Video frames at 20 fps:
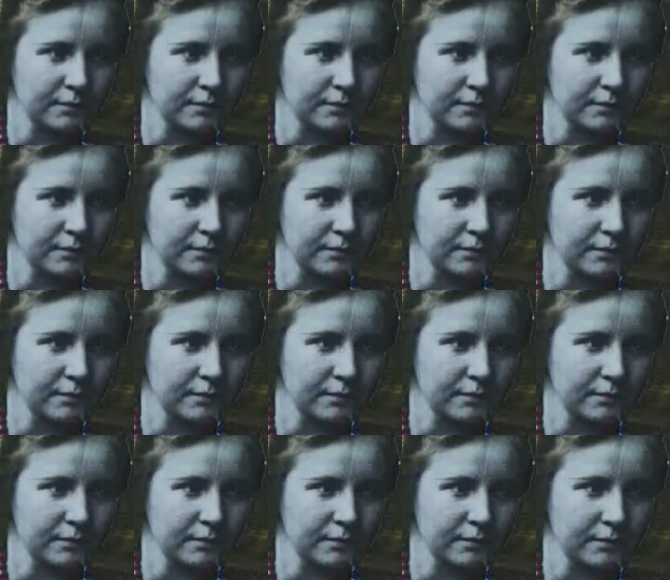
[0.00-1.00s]

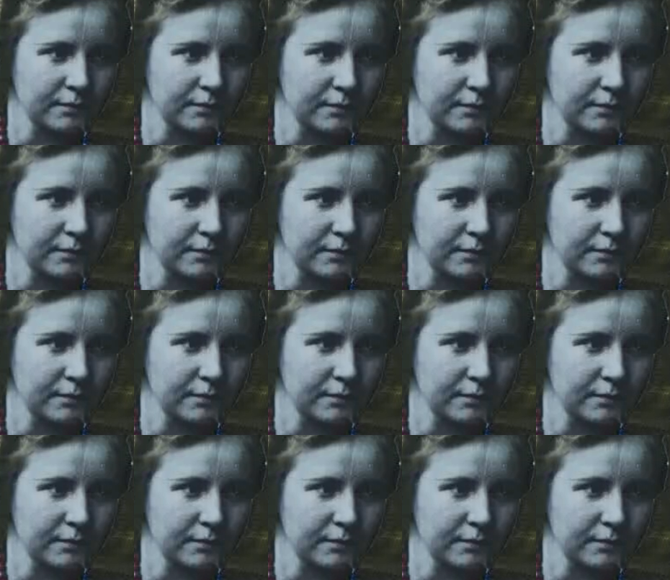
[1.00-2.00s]

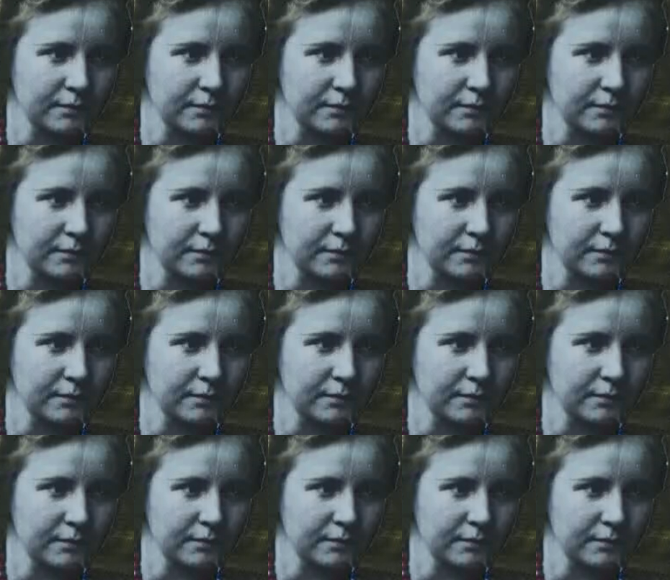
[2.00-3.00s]

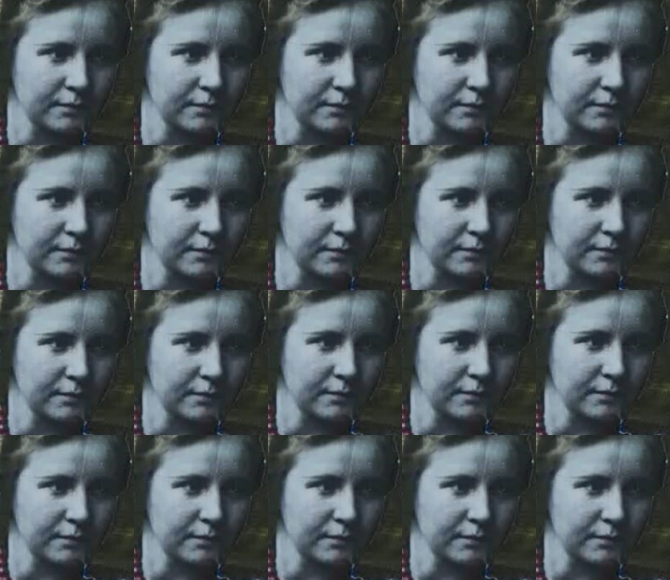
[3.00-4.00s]

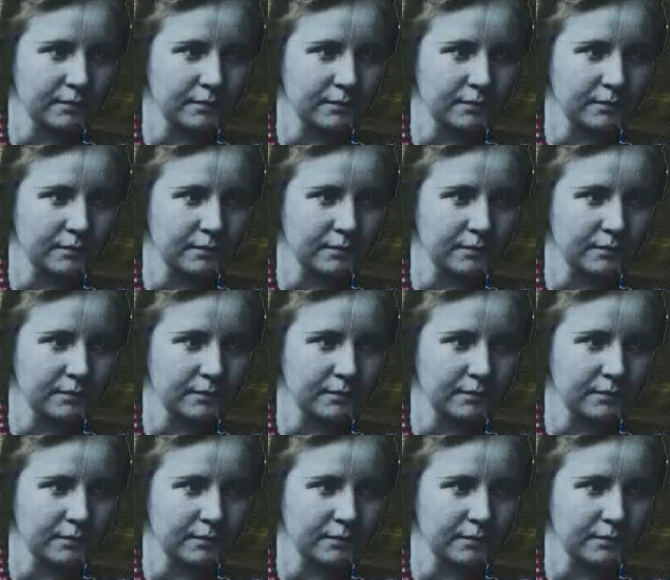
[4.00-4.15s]
[no speech]